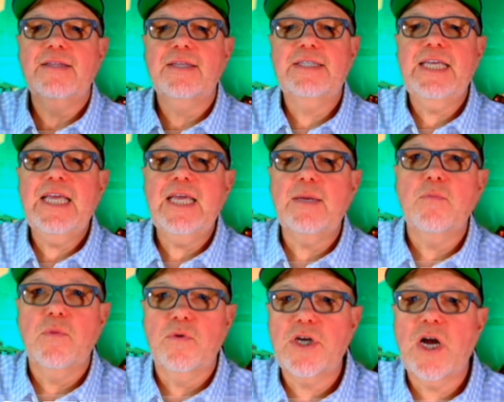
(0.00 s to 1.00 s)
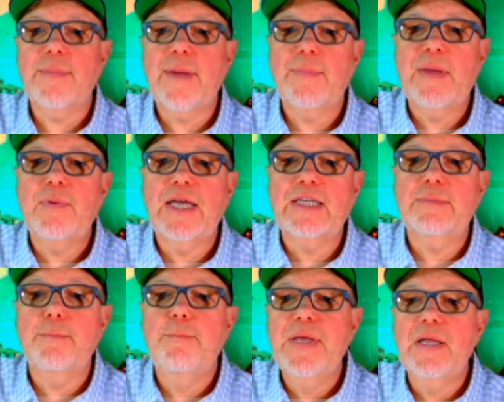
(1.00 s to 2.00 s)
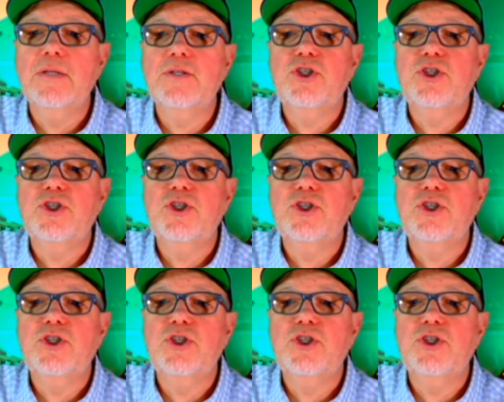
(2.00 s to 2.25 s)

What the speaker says: the team, when we're talking about people like Bill